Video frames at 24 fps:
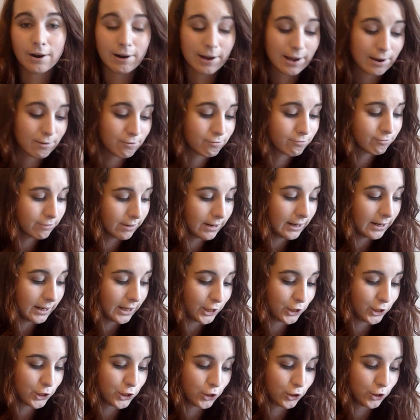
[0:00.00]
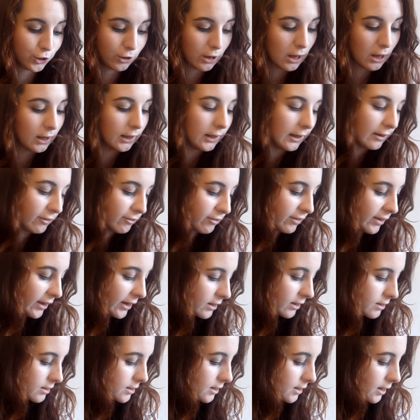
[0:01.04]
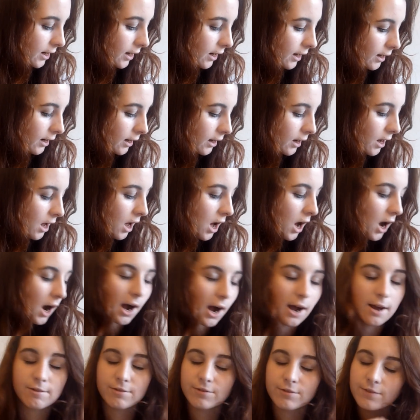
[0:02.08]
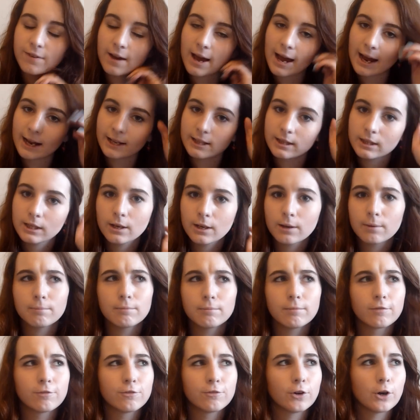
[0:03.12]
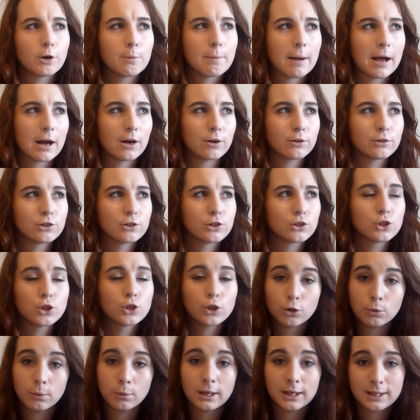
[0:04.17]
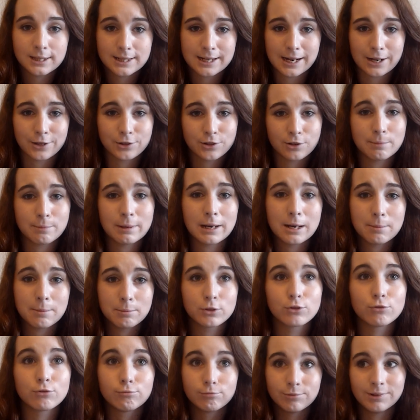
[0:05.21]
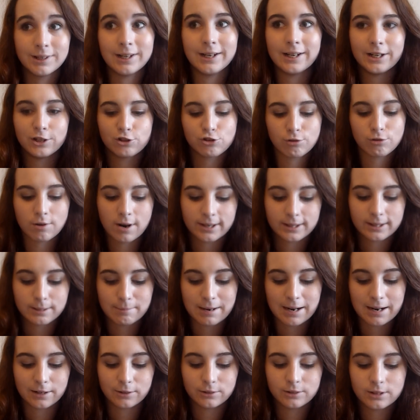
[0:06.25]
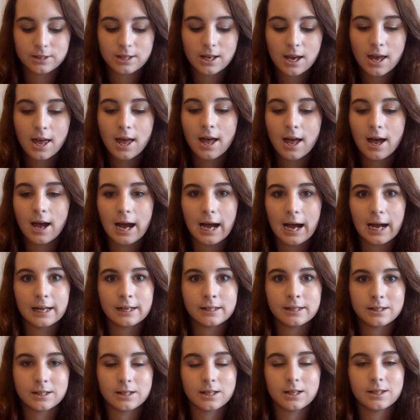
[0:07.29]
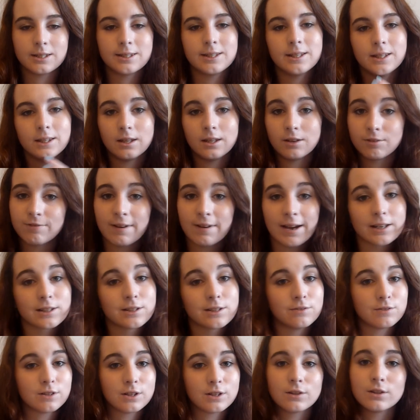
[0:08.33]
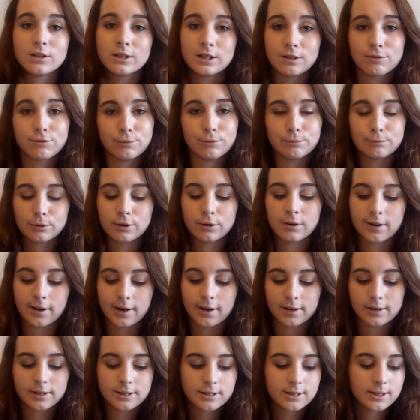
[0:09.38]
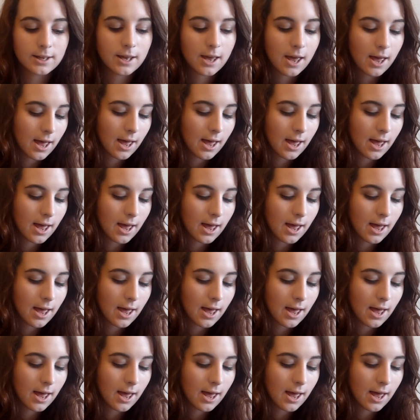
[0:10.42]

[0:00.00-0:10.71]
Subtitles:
I really do love this. I've had them for about 2 weeks now, so I've been able to really try them out and see the effects of the different products